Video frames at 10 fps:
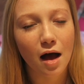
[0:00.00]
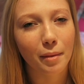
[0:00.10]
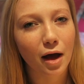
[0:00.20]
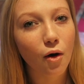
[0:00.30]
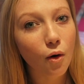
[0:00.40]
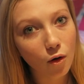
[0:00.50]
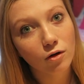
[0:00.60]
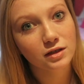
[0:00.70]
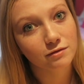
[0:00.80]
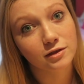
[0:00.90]
about
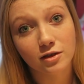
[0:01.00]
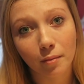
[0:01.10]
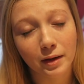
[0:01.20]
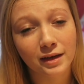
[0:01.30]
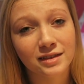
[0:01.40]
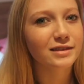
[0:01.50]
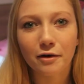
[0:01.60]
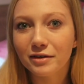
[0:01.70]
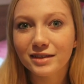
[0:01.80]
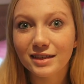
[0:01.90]
all different topics.
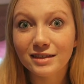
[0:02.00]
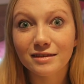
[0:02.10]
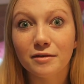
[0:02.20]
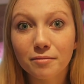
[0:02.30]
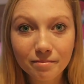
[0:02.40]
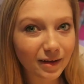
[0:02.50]
So I'll see you soon.